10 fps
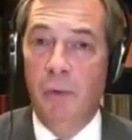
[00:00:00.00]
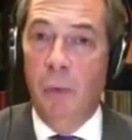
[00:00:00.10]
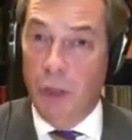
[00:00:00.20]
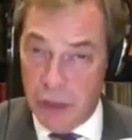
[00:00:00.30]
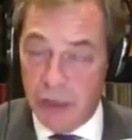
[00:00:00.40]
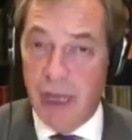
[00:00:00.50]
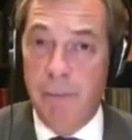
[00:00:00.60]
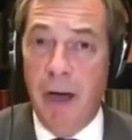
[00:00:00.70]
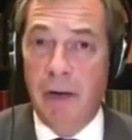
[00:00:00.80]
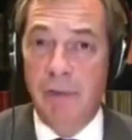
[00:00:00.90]
want us to stay
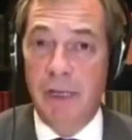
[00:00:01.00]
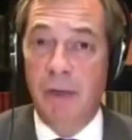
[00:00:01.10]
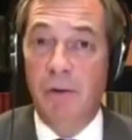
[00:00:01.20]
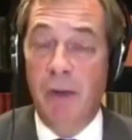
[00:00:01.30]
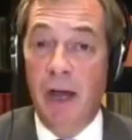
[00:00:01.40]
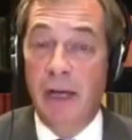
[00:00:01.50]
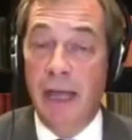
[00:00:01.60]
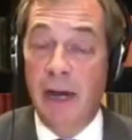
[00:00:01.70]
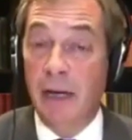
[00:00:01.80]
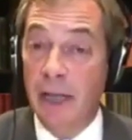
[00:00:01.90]
part of the single
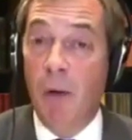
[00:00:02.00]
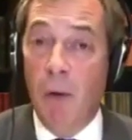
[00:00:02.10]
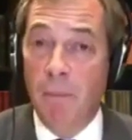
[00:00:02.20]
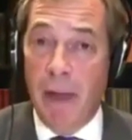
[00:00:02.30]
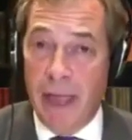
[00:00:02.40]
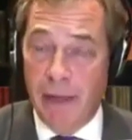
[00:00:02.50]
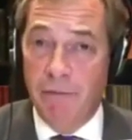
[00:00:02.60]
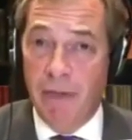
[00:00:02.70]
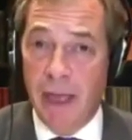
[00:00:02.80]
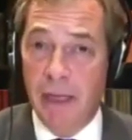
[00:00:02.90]
market and go on paying
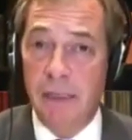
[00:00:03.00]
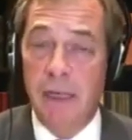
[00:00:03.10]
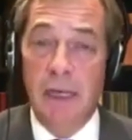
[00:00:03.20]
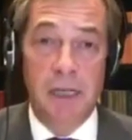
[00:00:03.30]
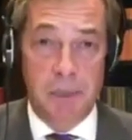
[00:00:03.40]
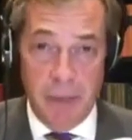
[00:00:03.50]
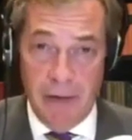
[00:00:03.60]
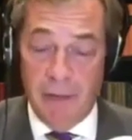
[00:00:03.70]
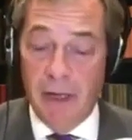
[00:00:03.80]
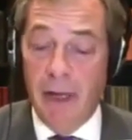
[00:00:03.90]
fees to be
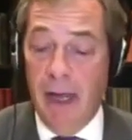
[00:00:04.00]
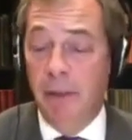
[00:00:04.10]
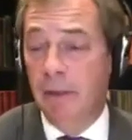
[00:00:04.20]
in the club.